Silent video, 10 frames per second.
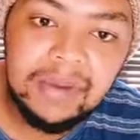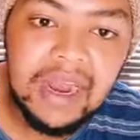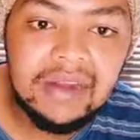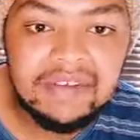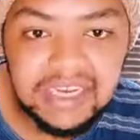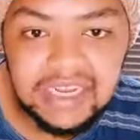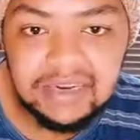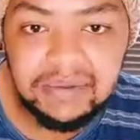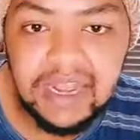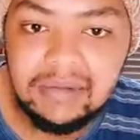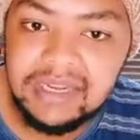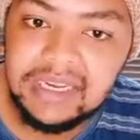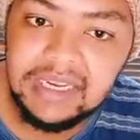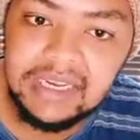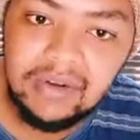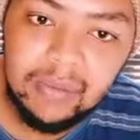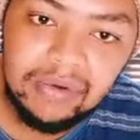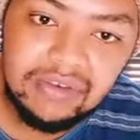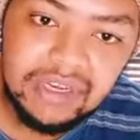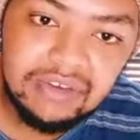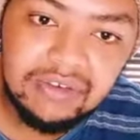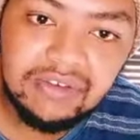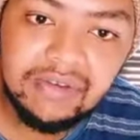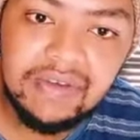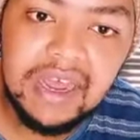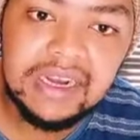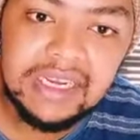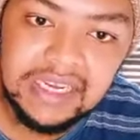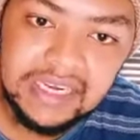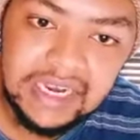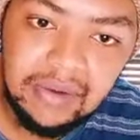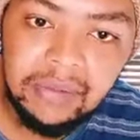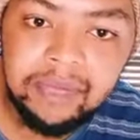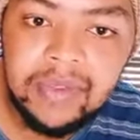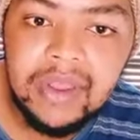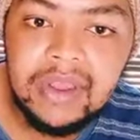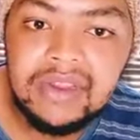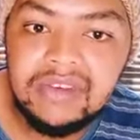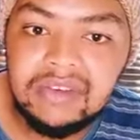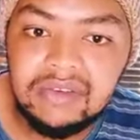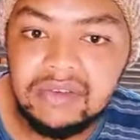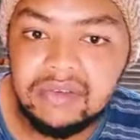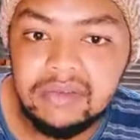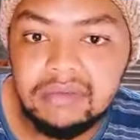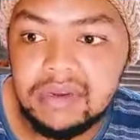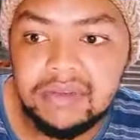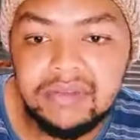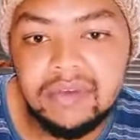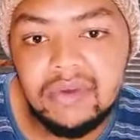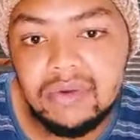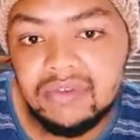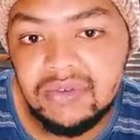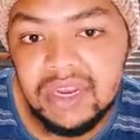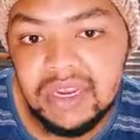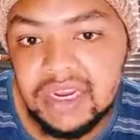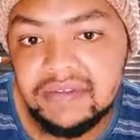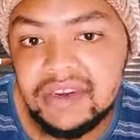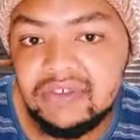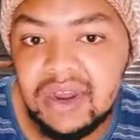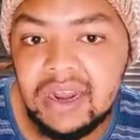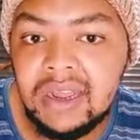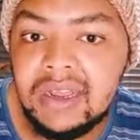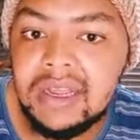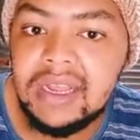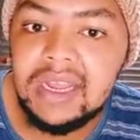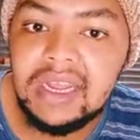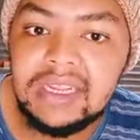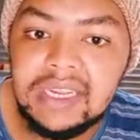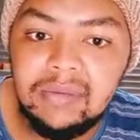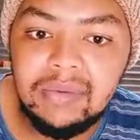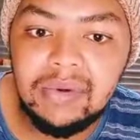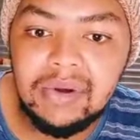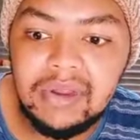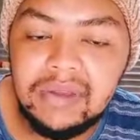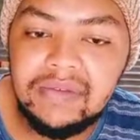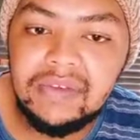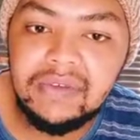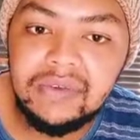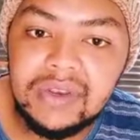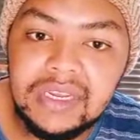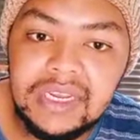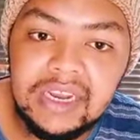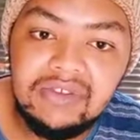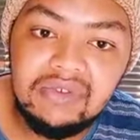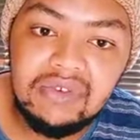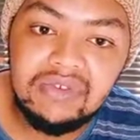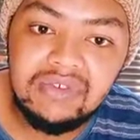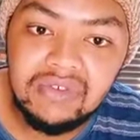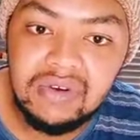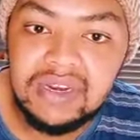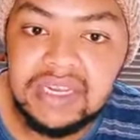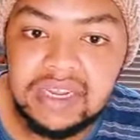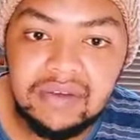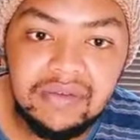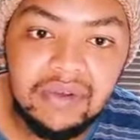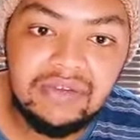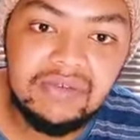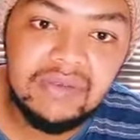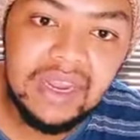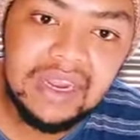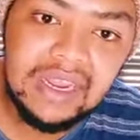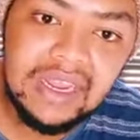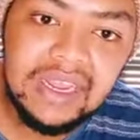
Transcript: advertising becomes the opportunity cost of R&D. So if you go to the individual example, if you decide to go to school instead of going to work,